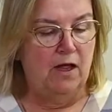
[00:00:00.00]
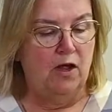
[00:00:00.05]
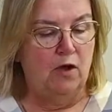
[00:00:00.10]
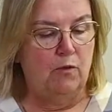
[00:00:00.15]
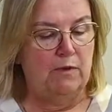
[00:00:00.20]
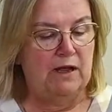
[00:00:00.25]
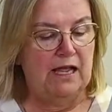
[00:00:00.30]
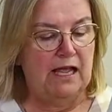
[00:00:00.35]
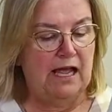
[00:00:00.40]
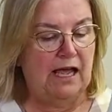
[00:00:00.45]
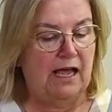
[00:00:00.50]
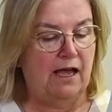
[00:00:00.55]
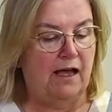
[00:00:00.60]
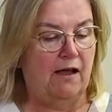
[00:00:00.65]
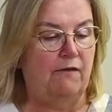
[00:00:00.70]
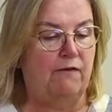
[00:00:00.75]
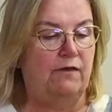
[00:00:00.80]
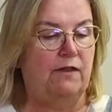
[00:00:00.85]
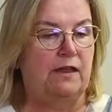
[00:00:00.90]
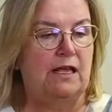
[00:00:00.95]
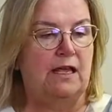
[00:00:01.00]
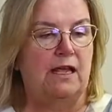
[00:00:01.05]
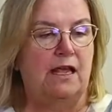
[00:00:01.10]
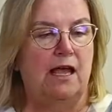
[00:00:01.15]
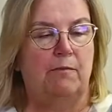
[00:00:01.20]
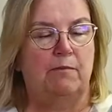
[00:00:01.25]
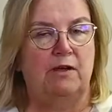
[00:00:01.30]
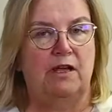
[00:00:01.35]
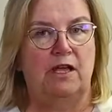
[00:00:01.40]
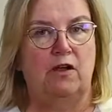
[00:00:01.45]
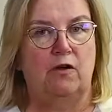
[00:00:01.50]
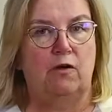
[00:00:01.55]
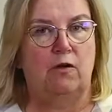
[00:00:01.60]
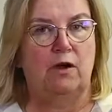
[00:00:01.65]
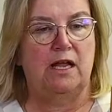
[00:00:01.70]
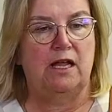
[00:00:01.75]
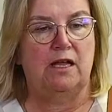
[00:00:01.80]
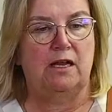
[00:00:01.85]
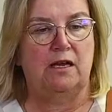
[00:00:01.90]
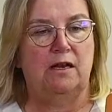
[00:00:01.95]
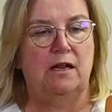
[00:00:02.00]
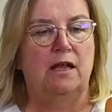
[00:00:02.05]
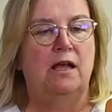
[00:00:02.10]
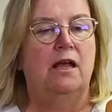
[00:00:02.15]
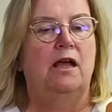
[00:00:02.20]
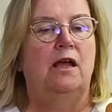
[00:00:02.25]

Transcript: We have the Epicurean